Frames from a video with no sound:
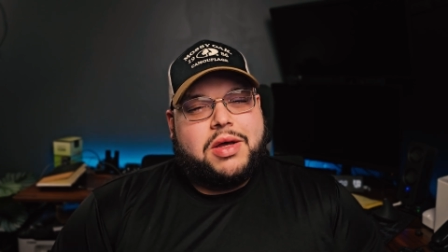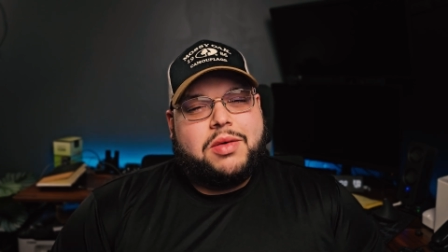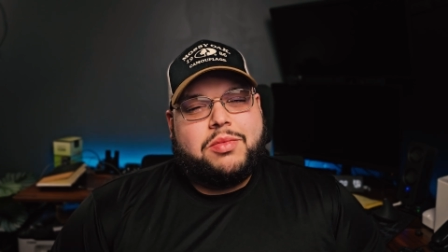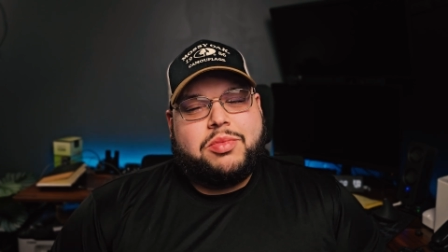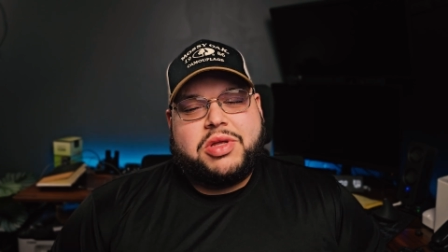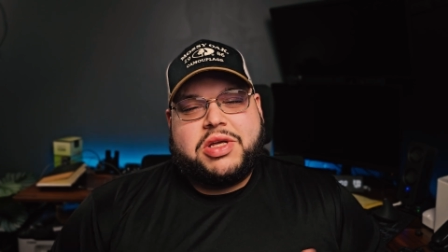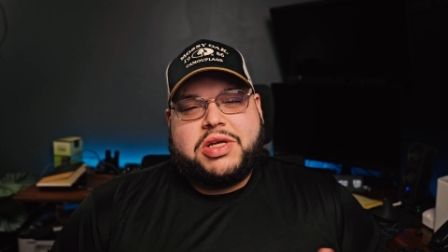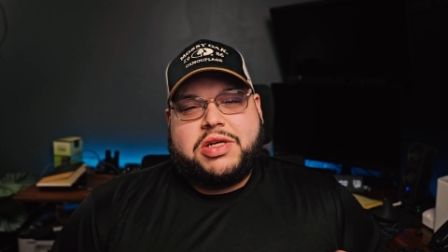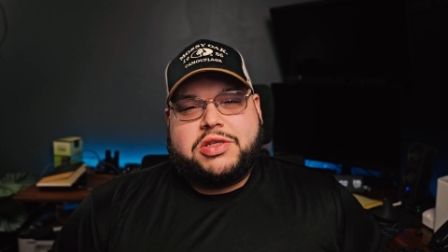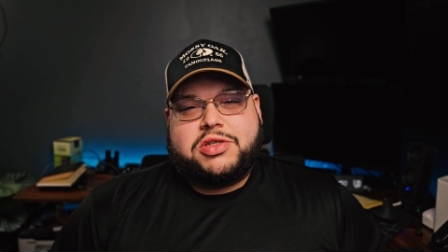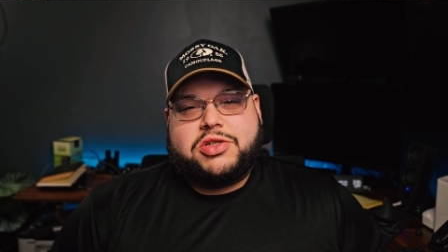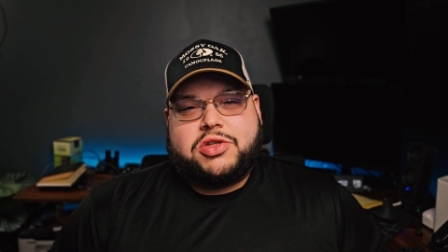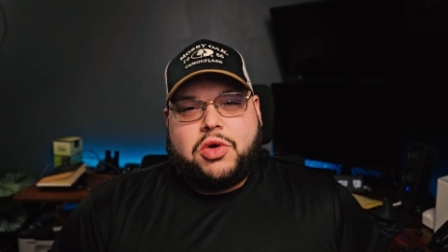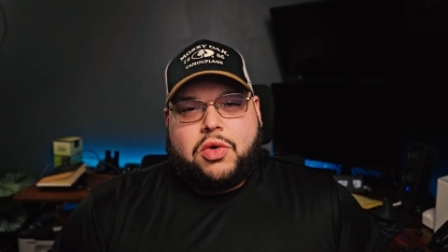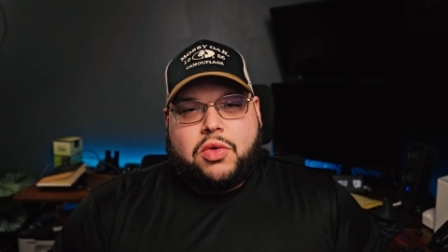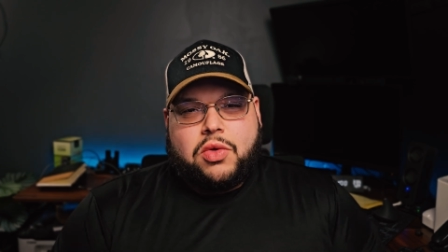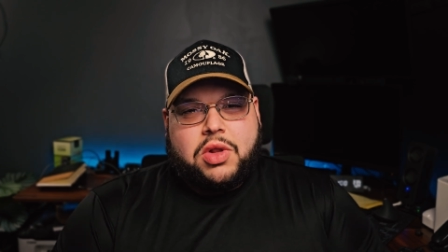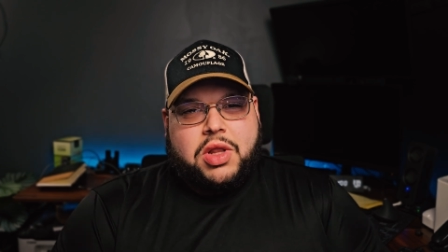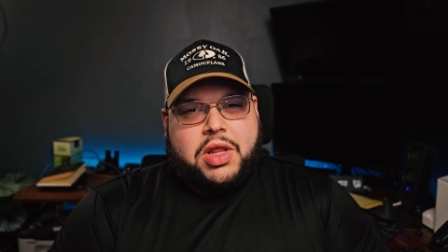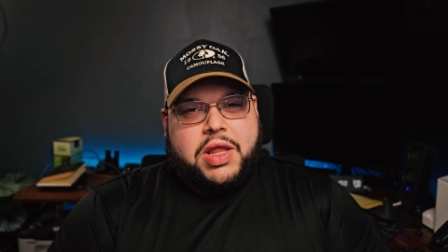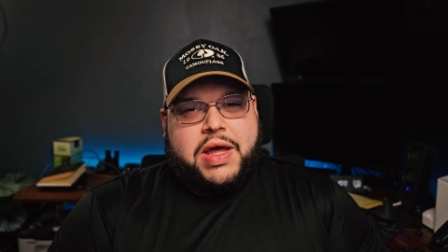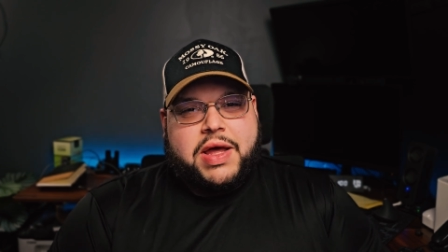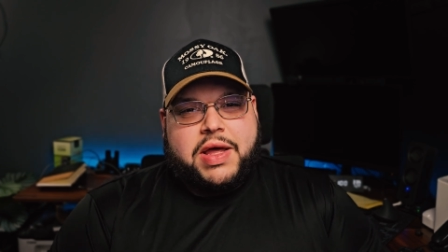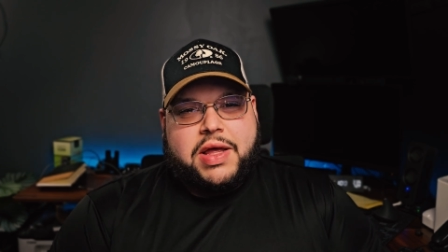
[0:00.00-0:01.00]
please
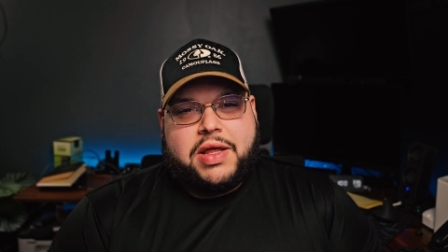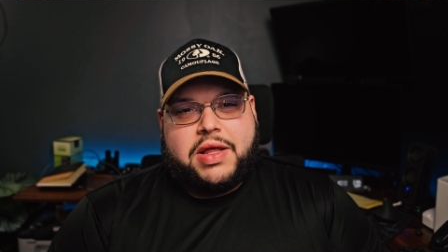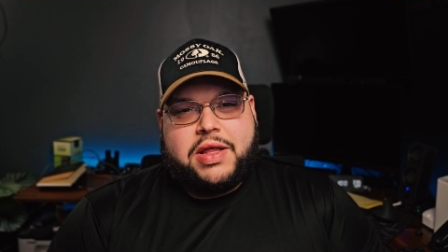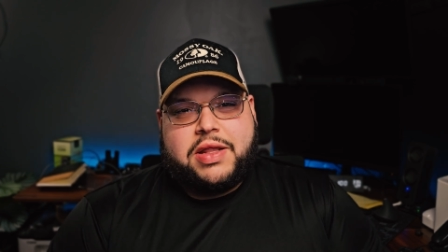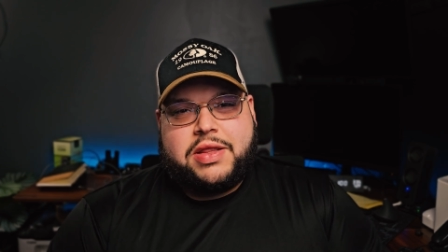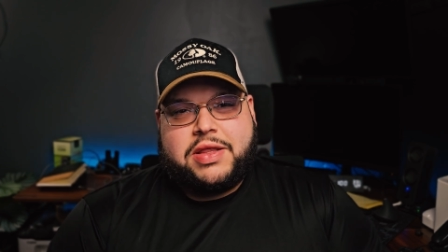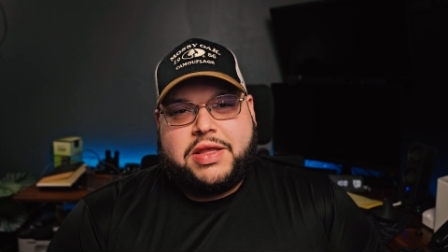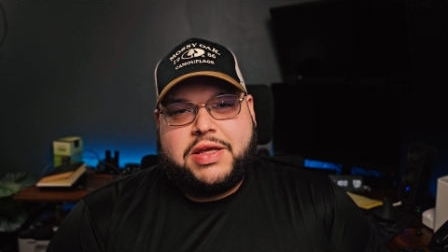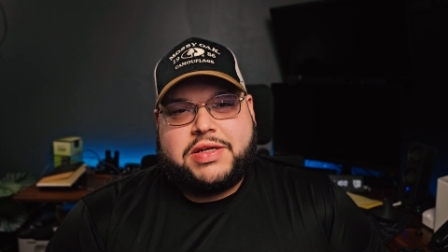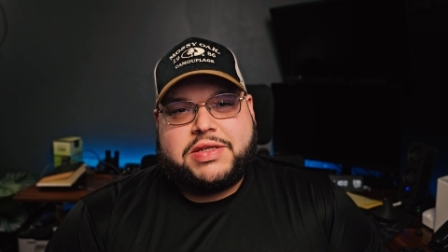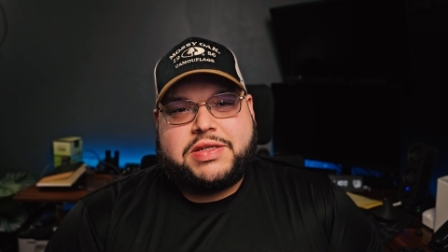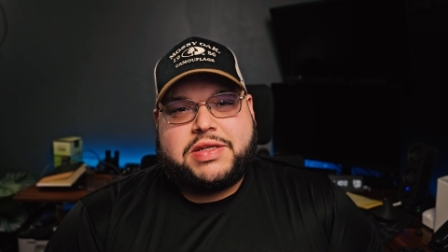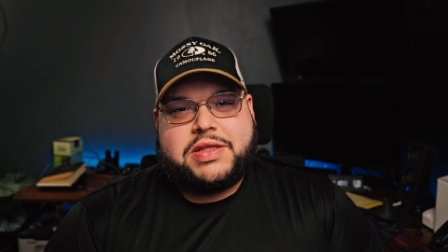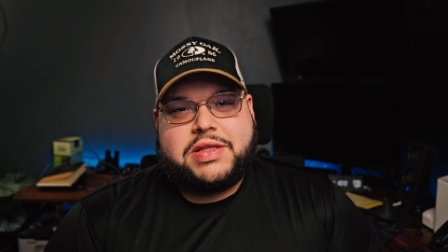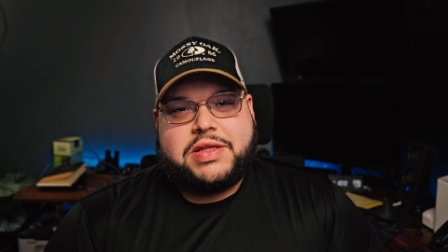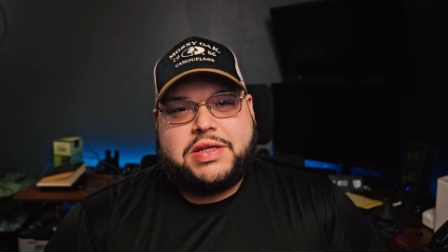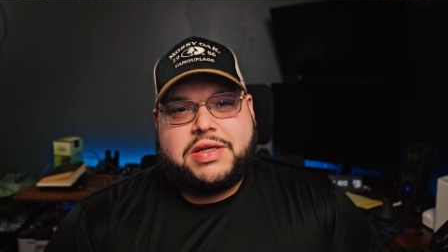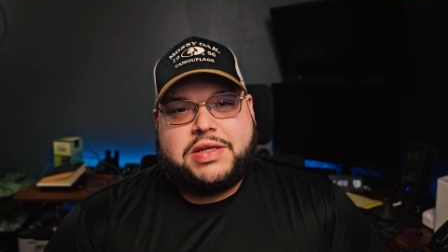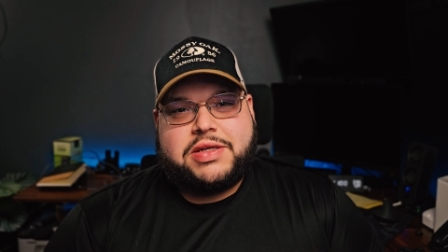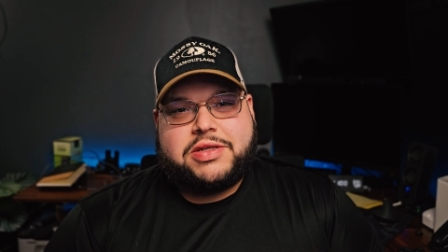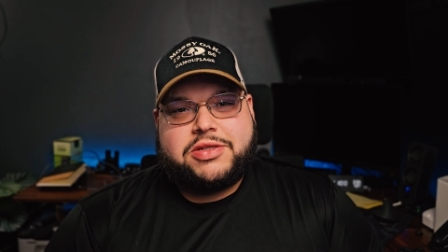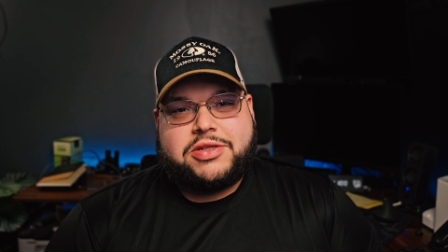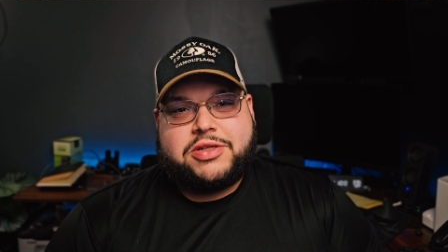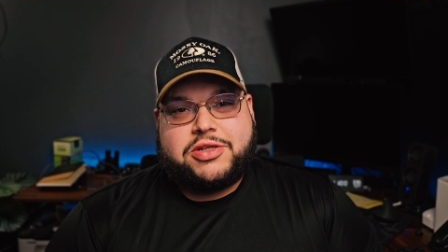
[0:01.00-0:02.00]
don't let this
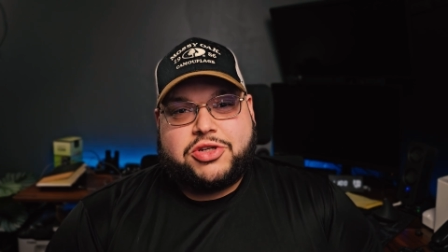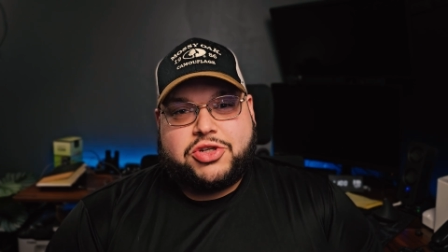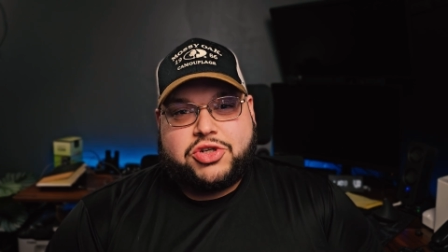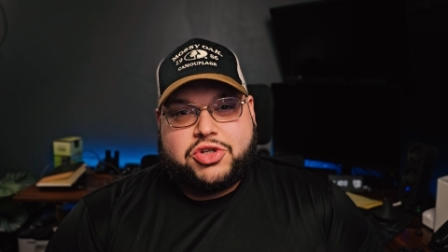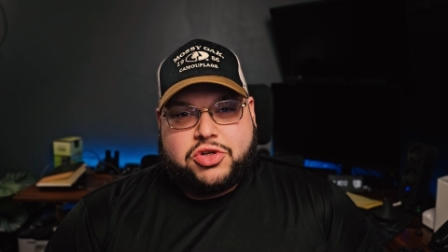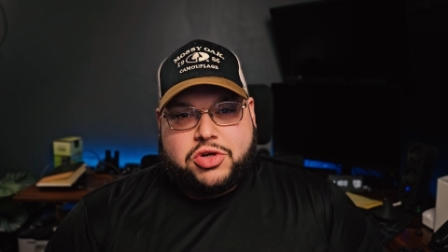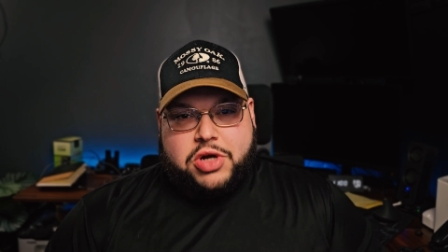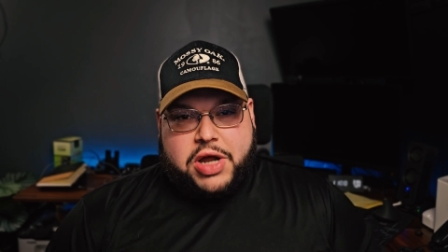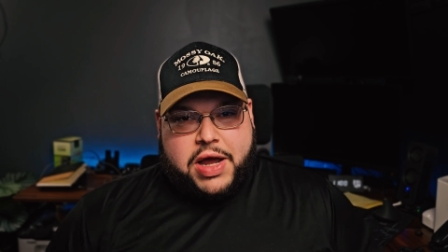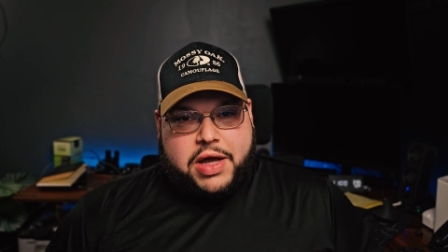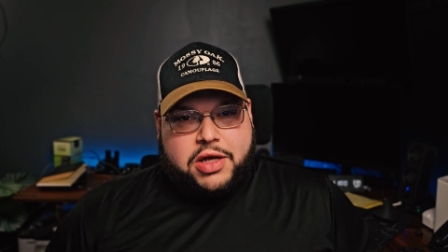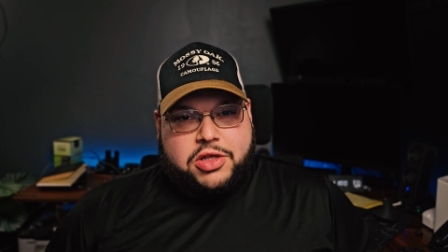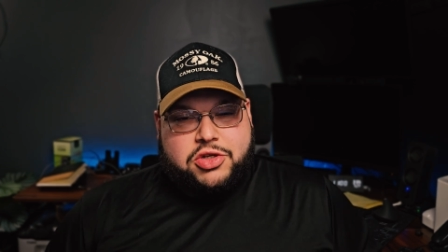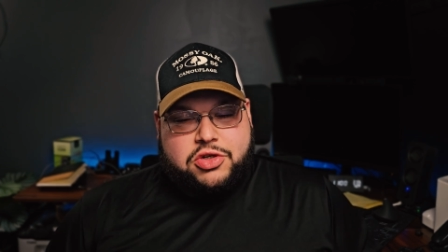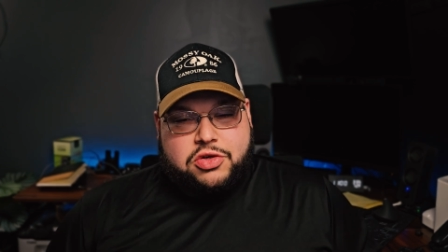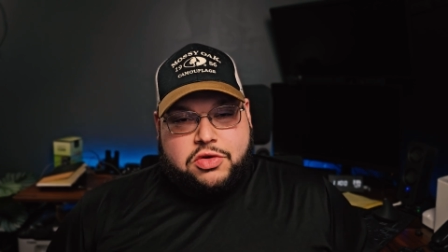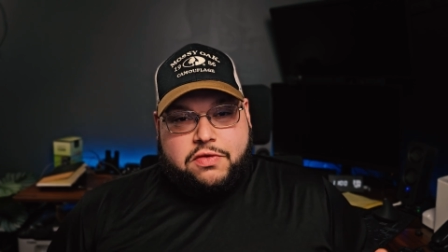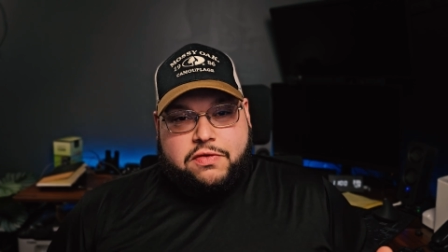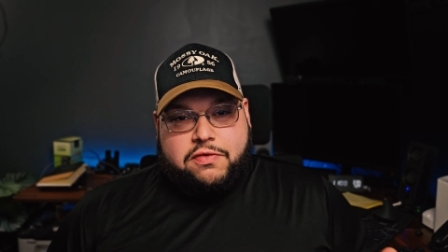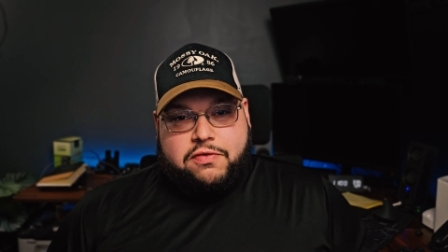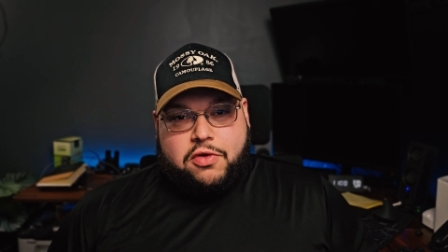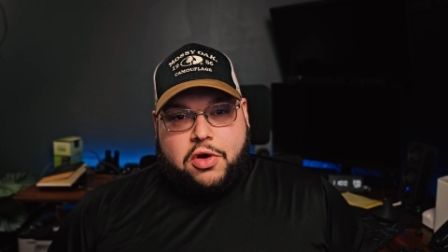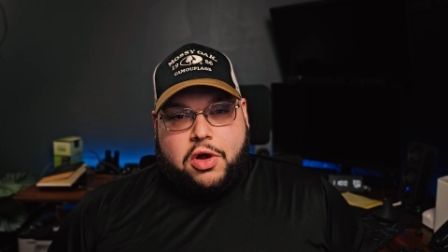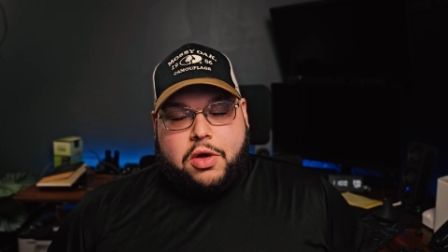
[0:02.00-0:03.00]
list distract you
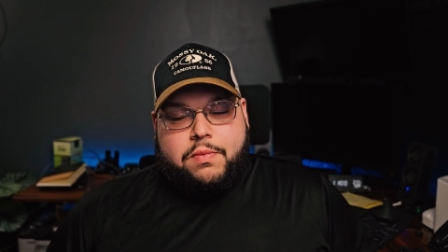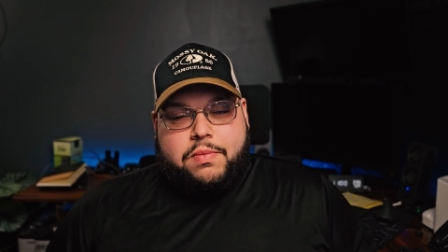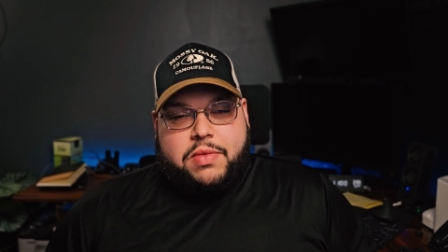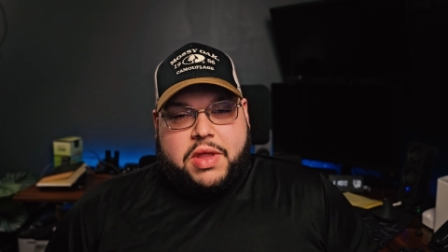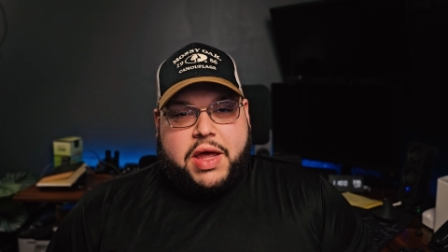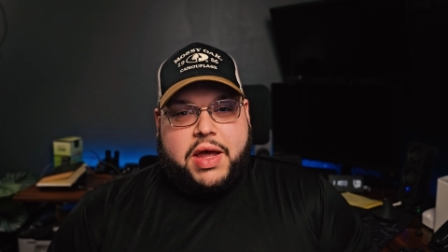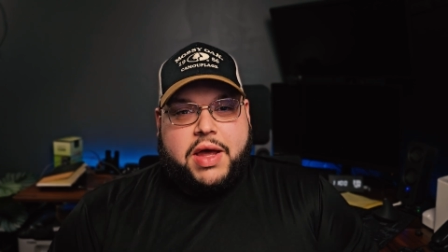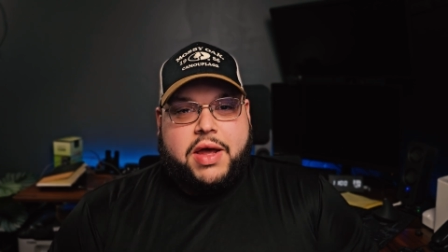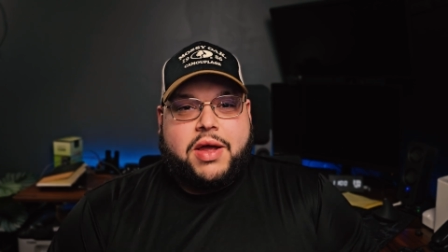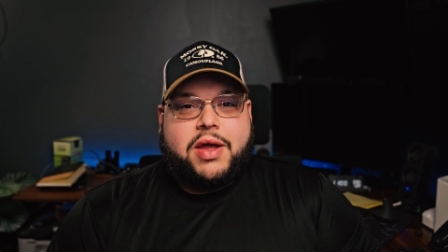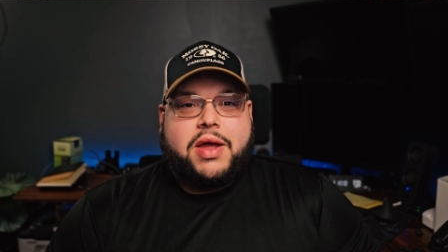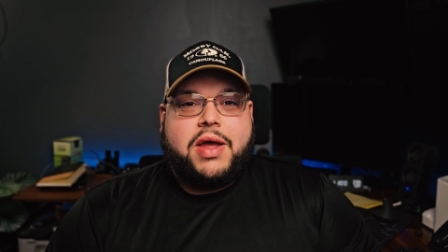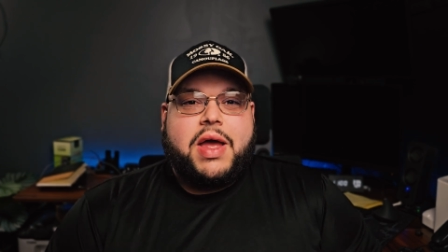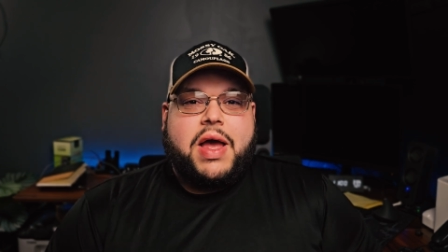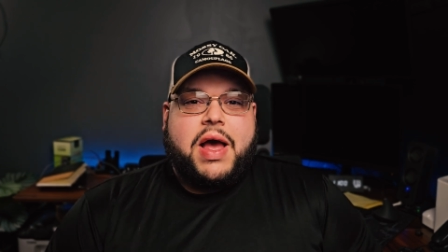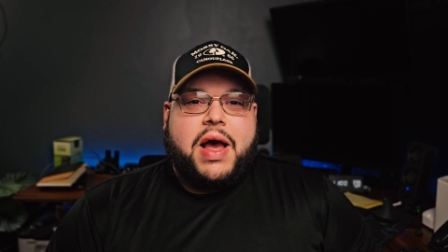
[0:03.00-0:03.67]
from that.